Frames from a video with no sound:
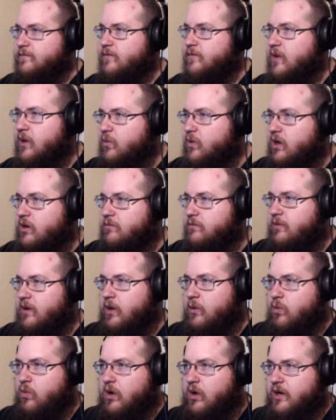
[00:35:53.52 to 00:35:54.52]
One
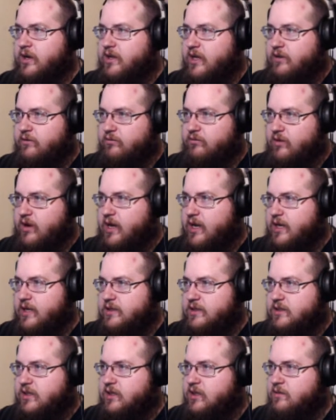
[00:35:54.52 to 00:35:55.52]
by one they
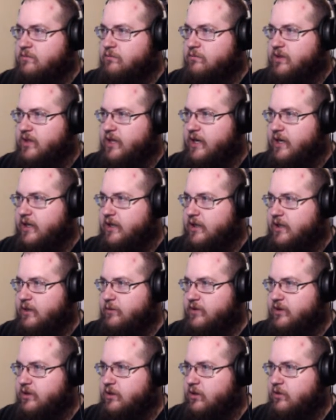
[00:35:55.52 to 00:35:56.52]
rise uncomplainingly
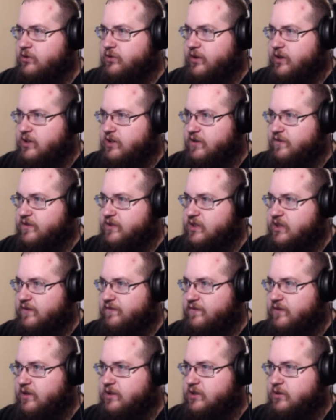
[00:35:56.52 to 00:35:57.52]
with no trace of
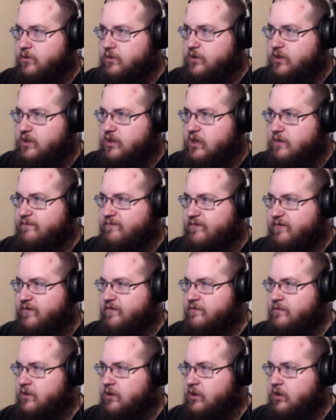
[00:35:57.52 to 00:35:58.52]
stiffness or discomfort
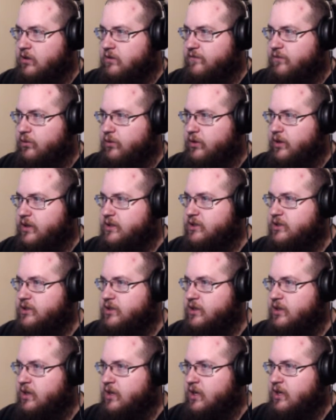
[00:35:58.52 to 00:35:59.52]
from the long
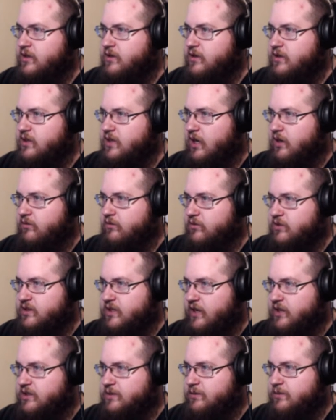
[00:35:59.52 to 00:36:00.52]
voyage. The deck
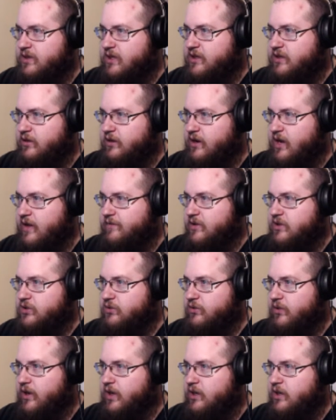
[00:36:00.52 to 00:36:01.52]
resounds beneath their heavy
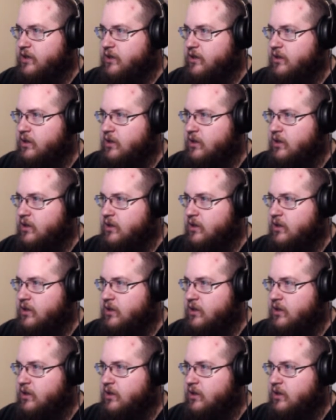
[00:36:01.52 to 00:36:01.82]
tread.